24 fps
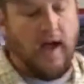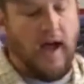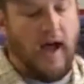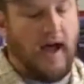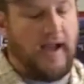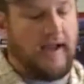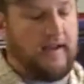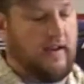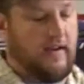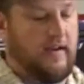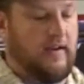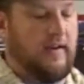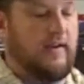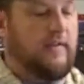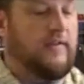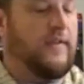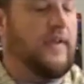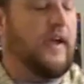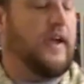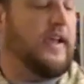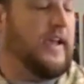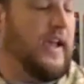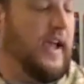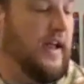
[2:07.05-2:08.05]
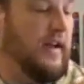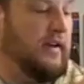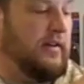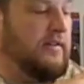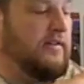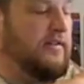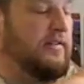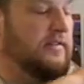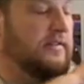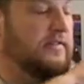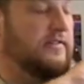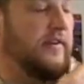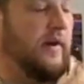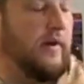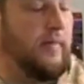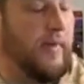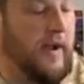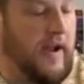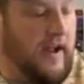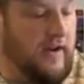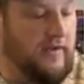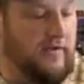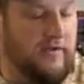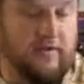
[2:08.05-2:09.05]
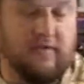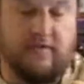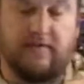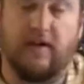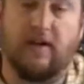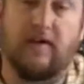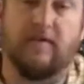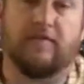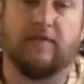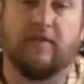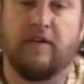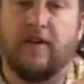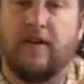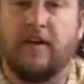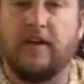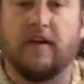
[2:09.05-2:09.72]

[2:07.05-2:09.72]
I can, again, start my entrance stuff,